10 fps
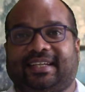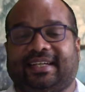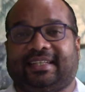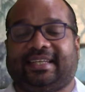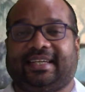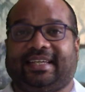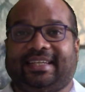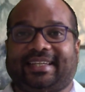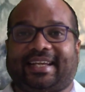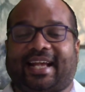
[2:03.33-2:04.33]
the
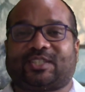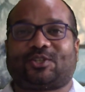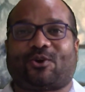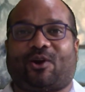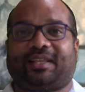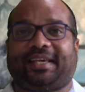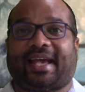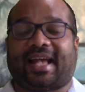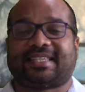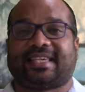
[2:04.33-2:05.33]
Indian astrology
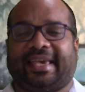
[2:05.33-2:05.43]
has